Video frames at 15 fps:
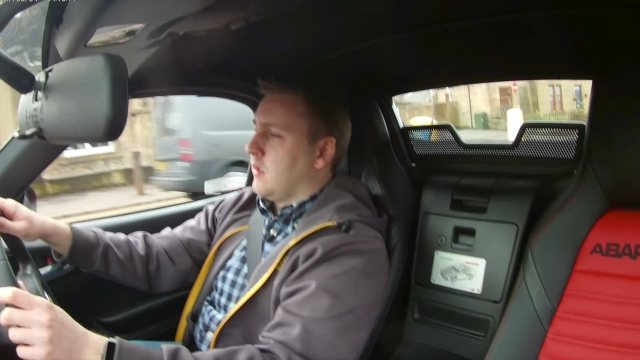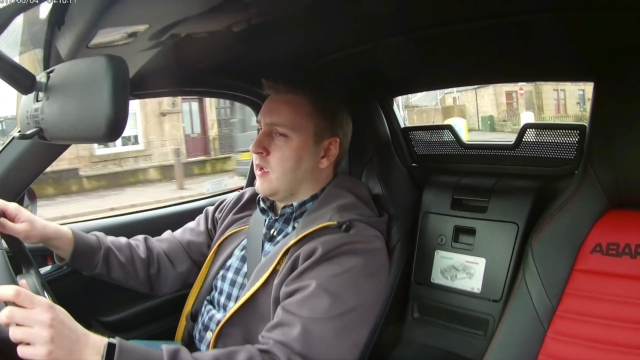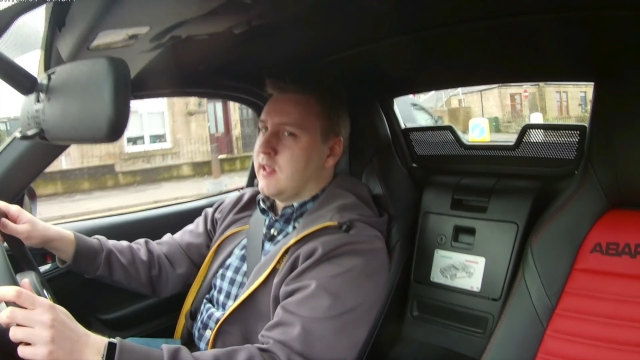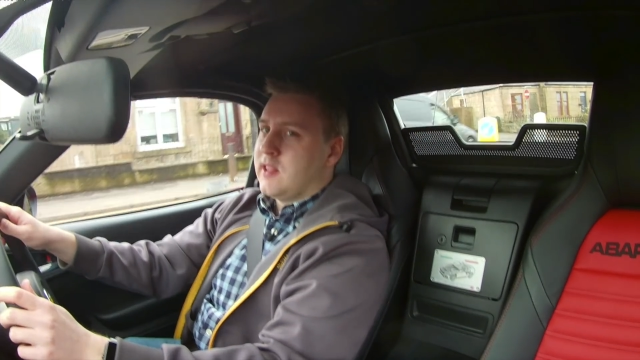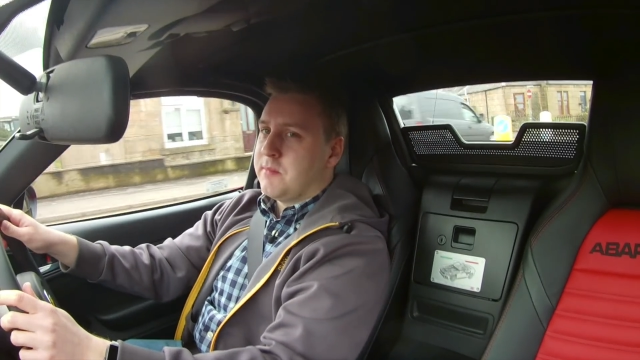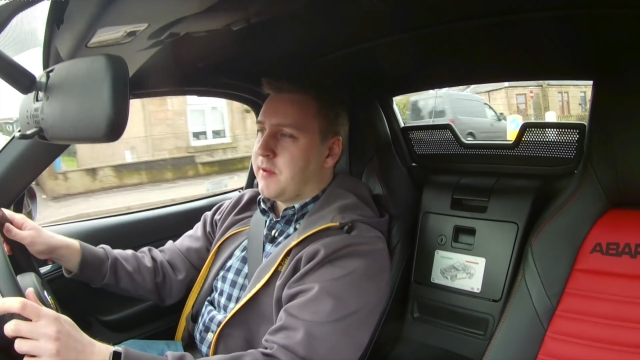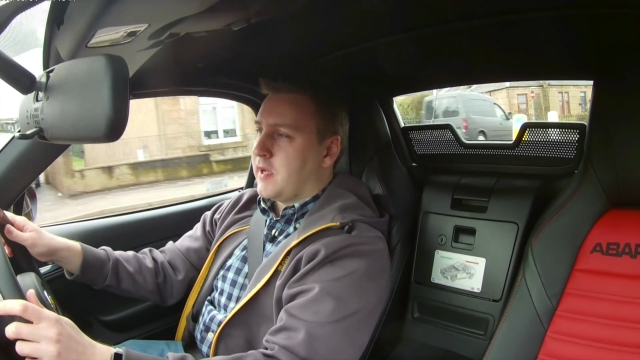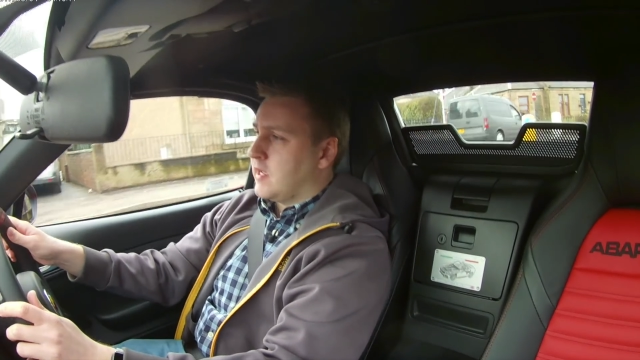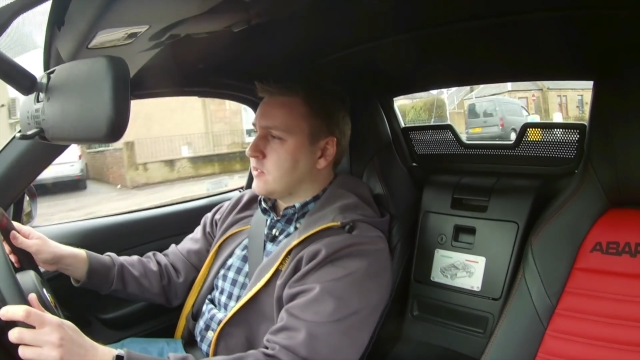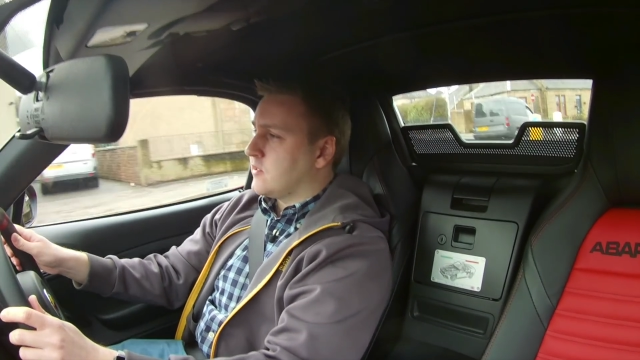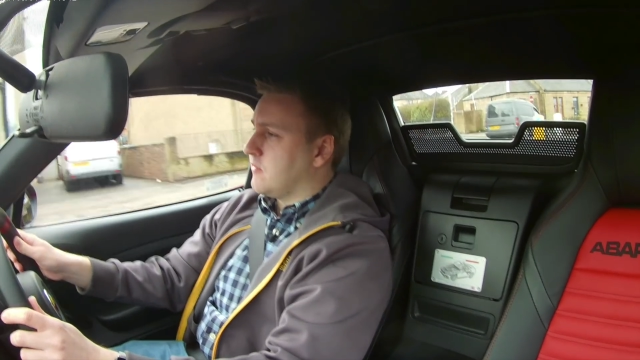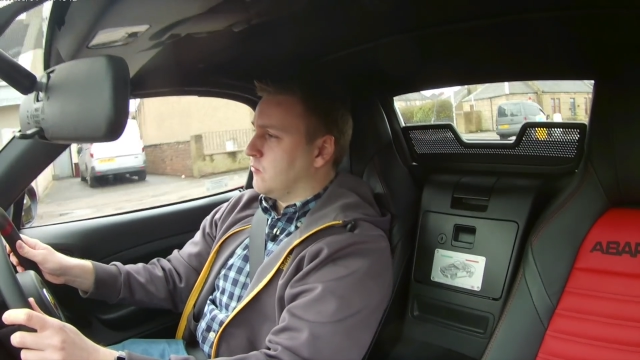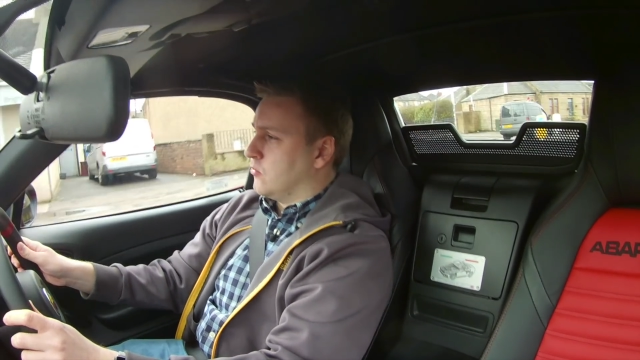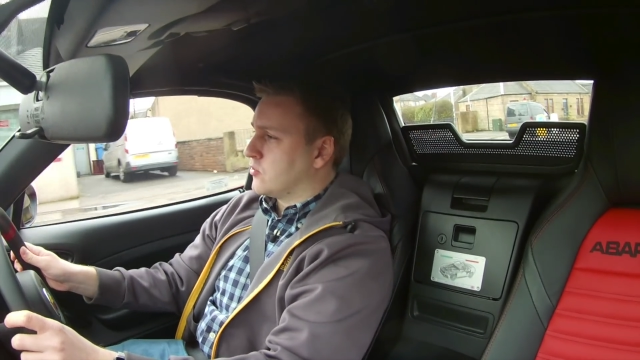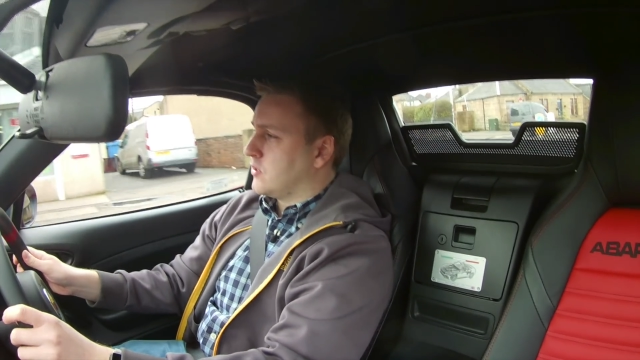In the past,
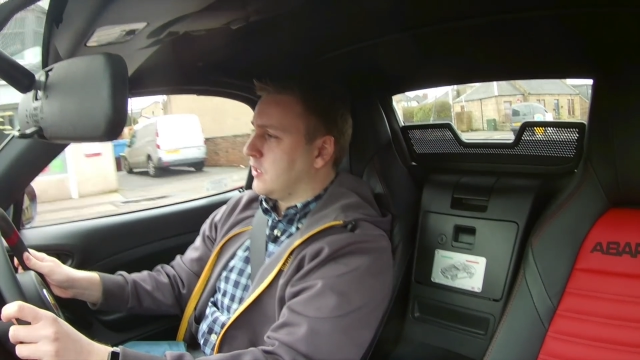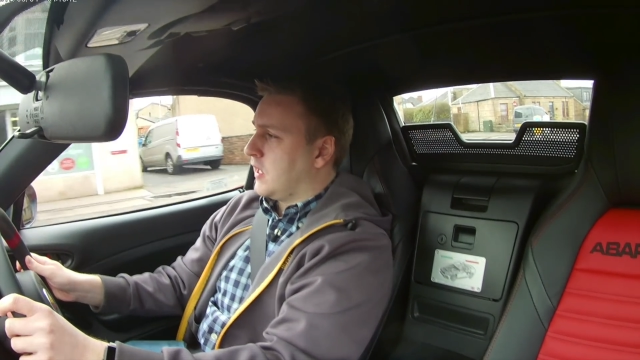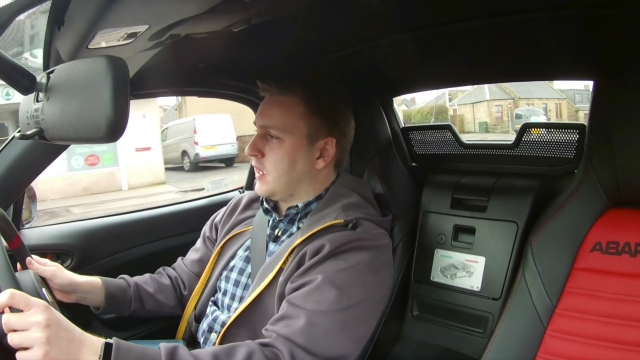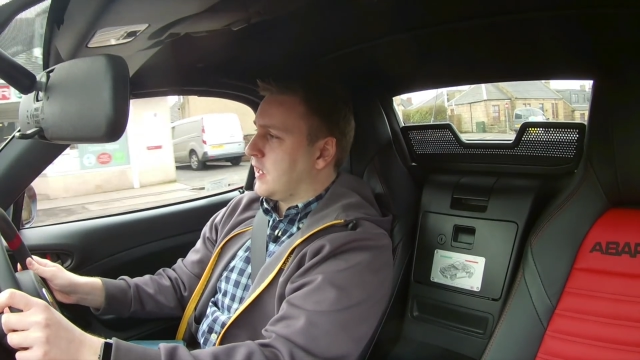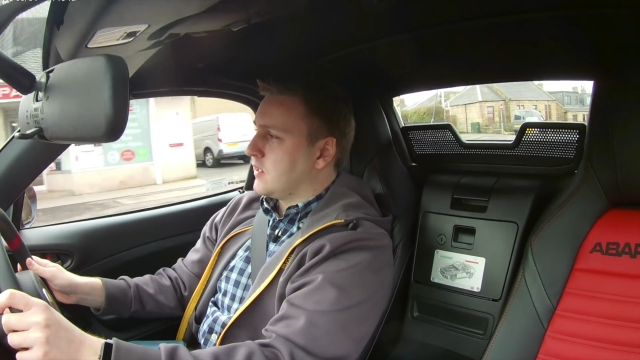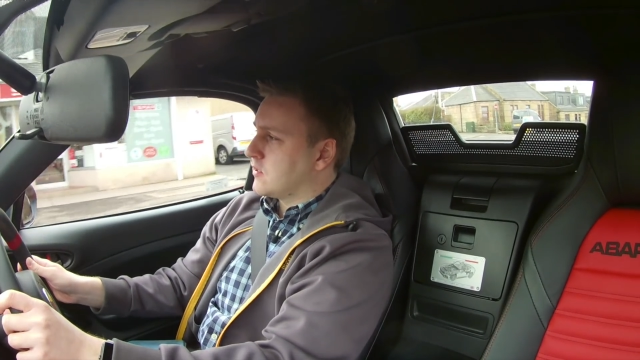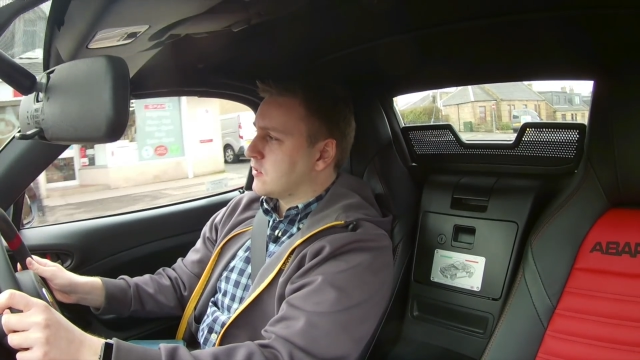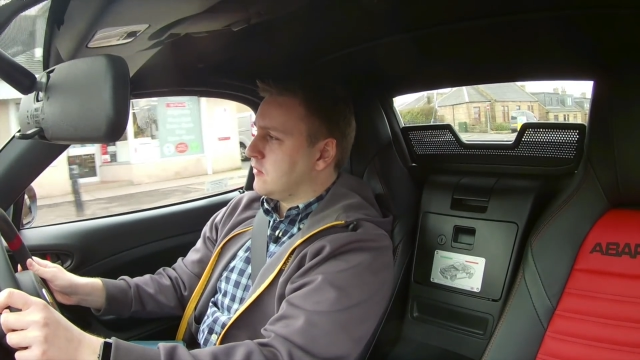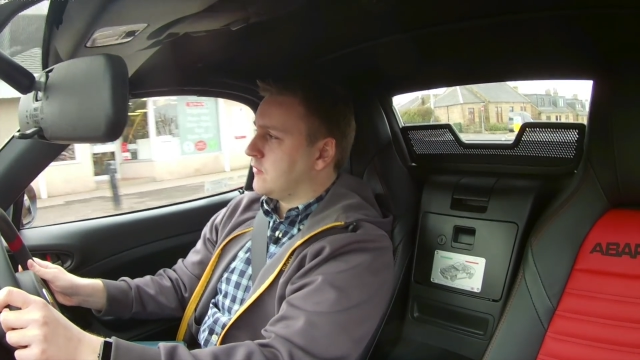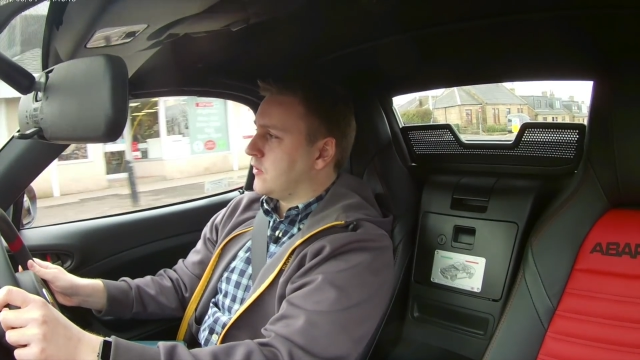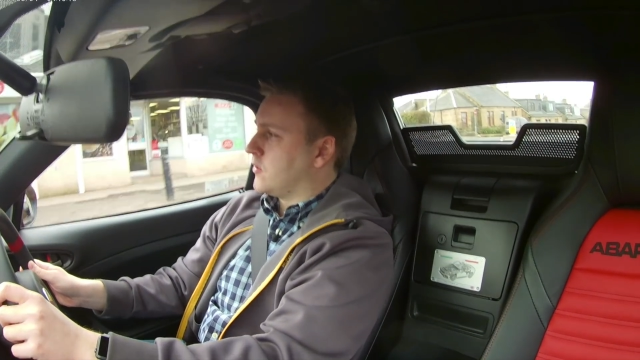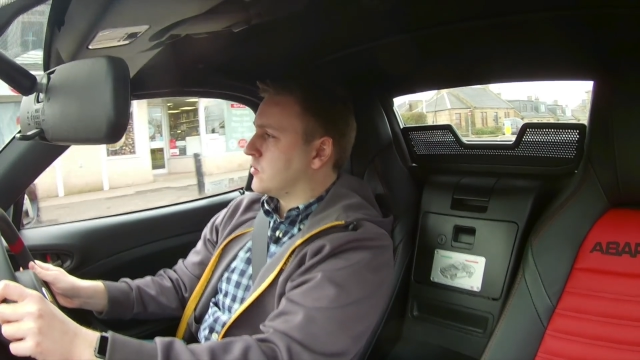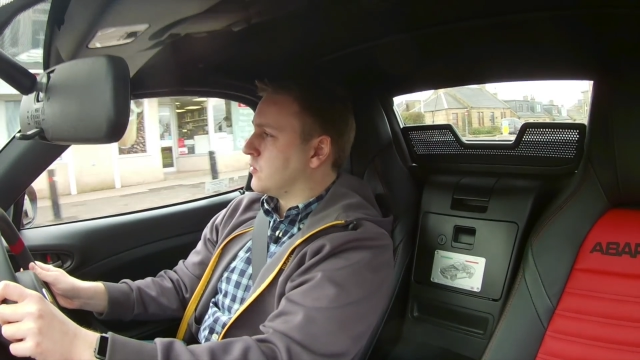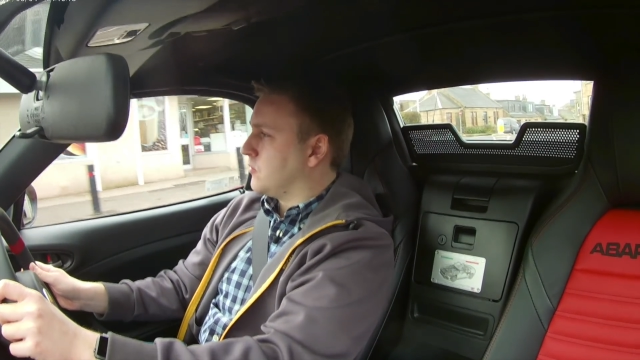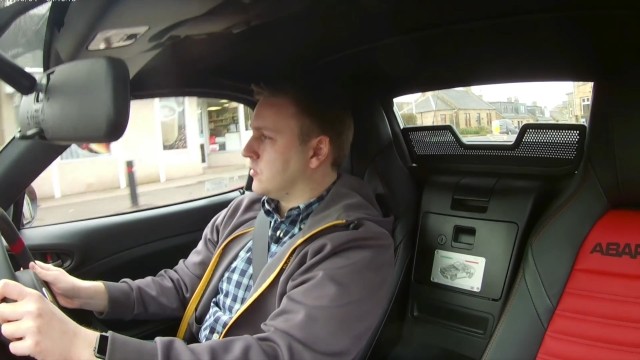I've mostly had
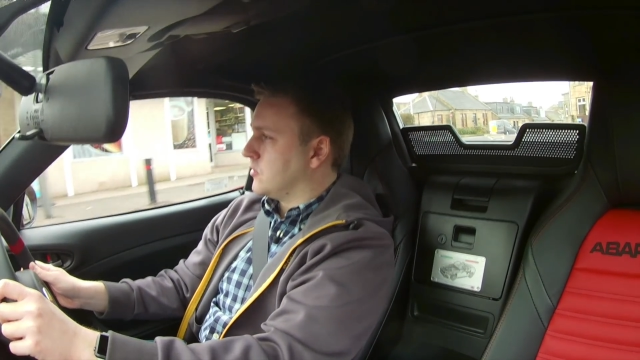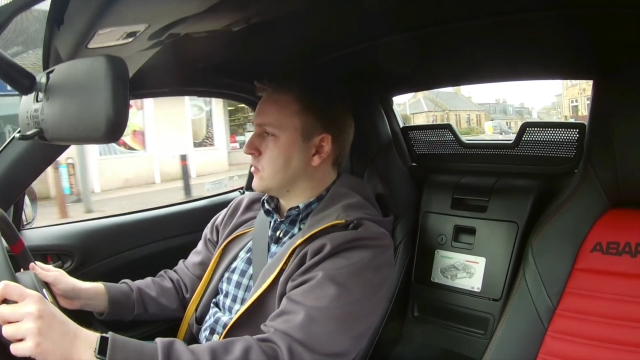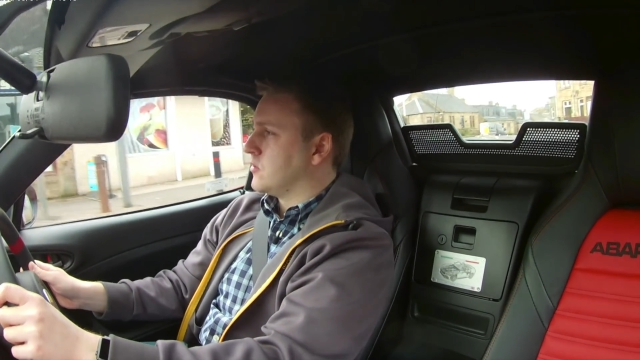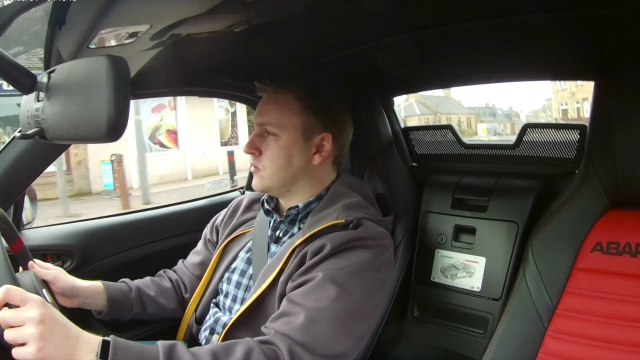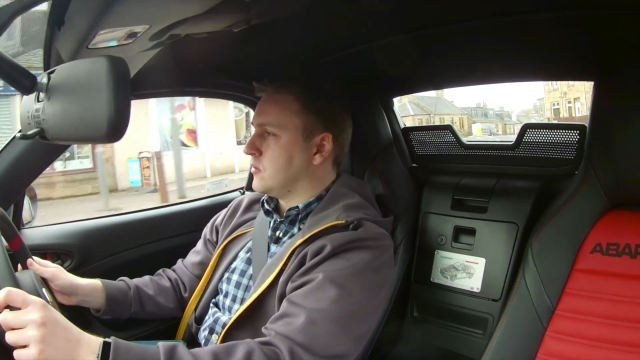convertibles.